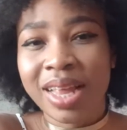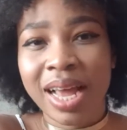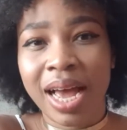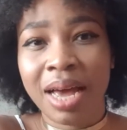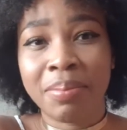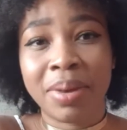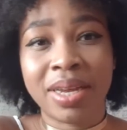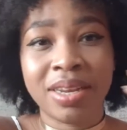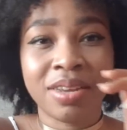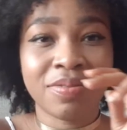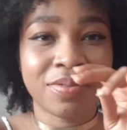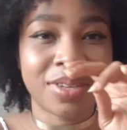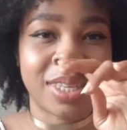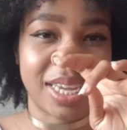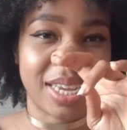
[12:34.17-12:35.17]
I might
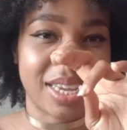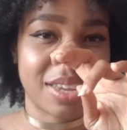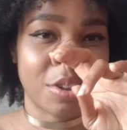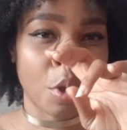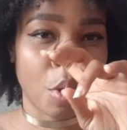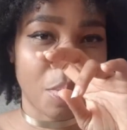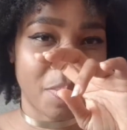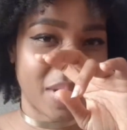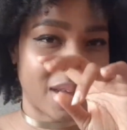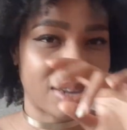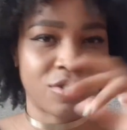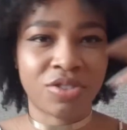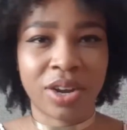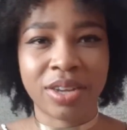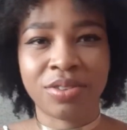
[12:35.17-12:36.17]
even take it up
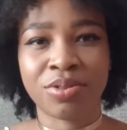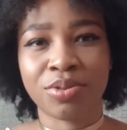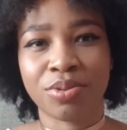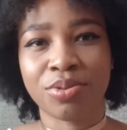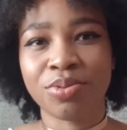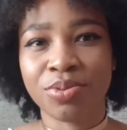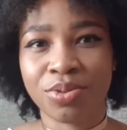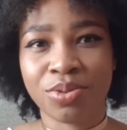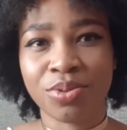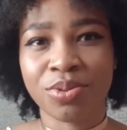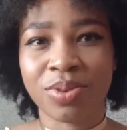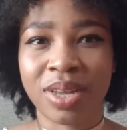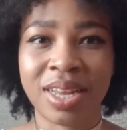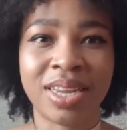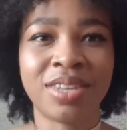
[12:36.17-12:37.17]
and try to
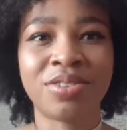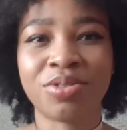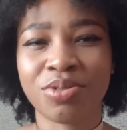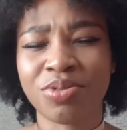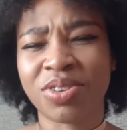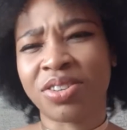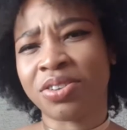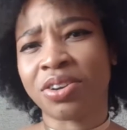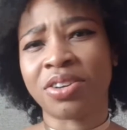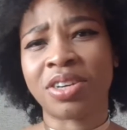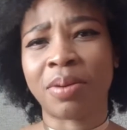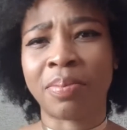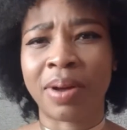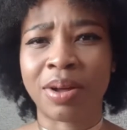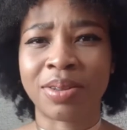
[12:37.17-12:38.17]
do a little research
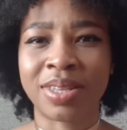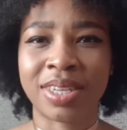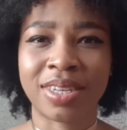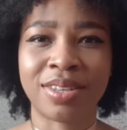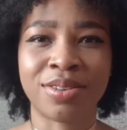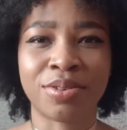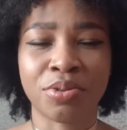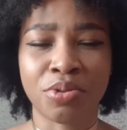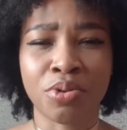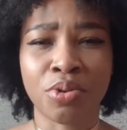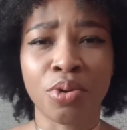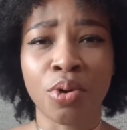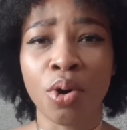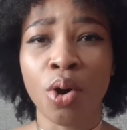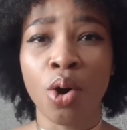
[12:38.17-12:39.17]
about it to
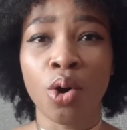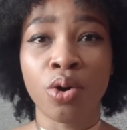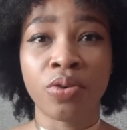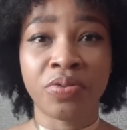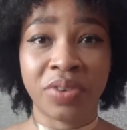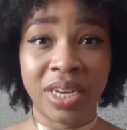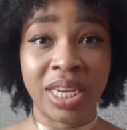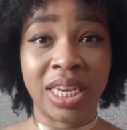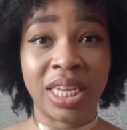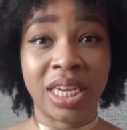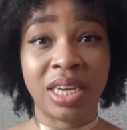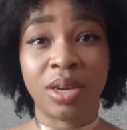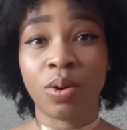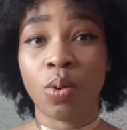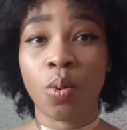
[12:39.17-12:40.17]
know
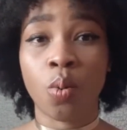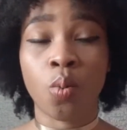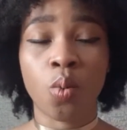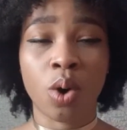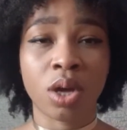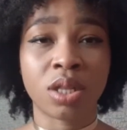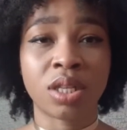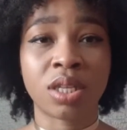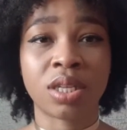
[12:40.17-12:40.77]
really what